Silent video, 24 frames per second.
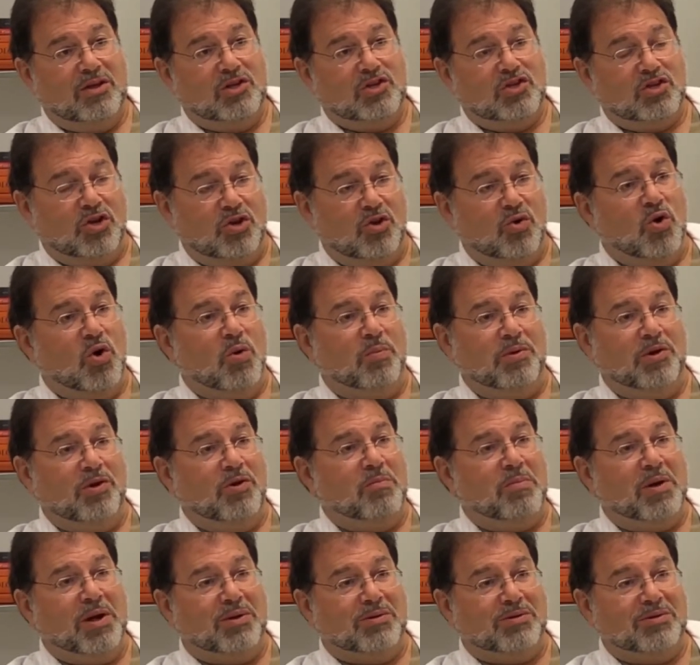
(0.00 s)
So you open
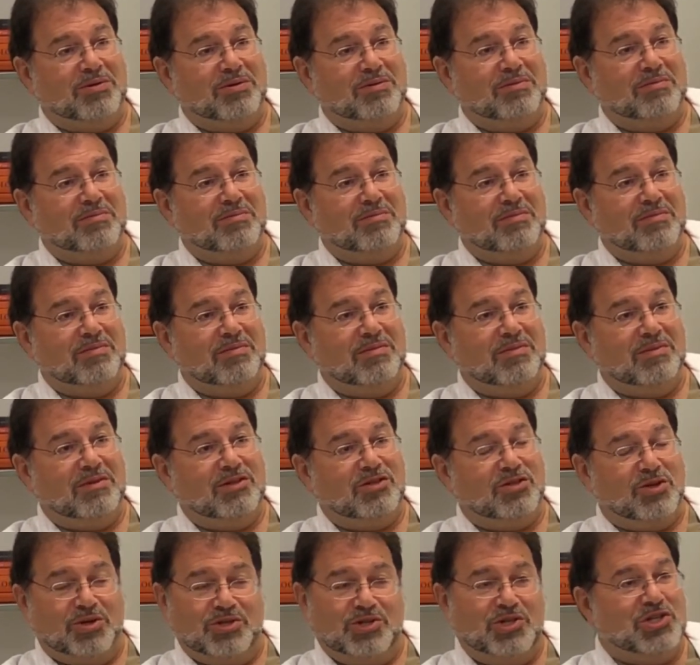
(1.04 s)
your belt.
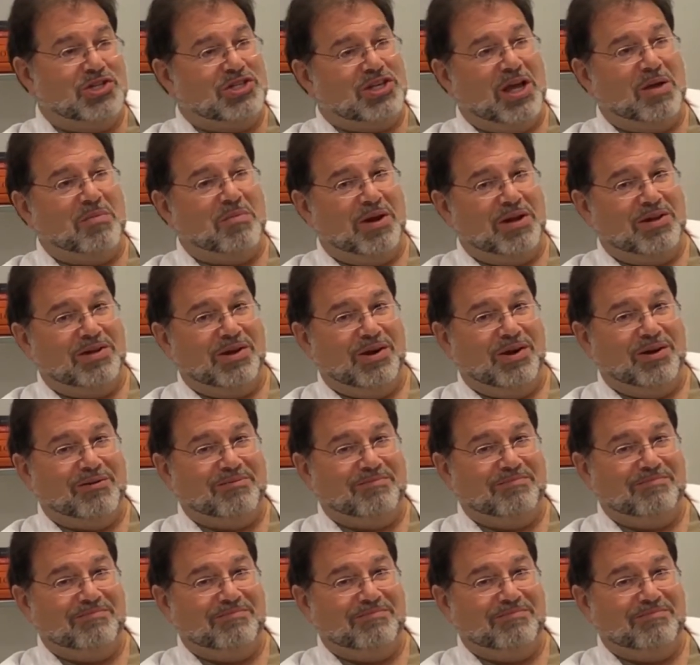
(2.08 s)
So it's the same idea.